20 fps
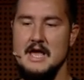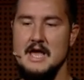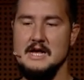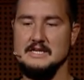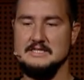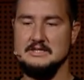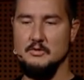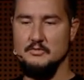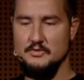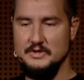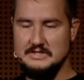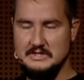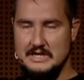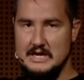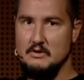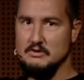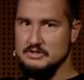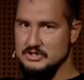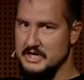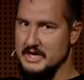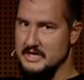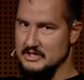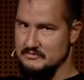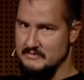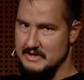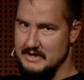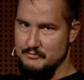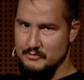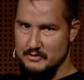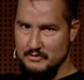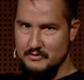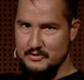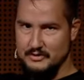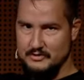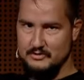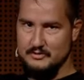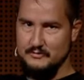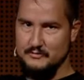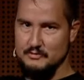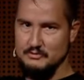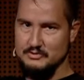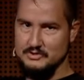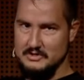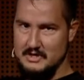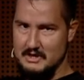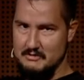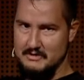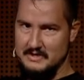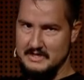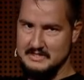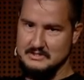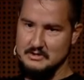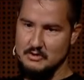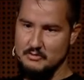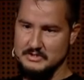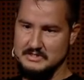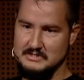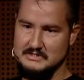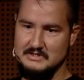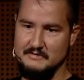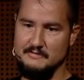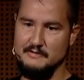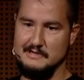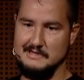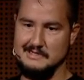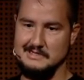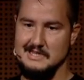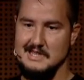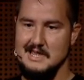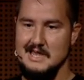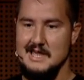So this can all change, right? We're looking into the future now, and that's always difficult.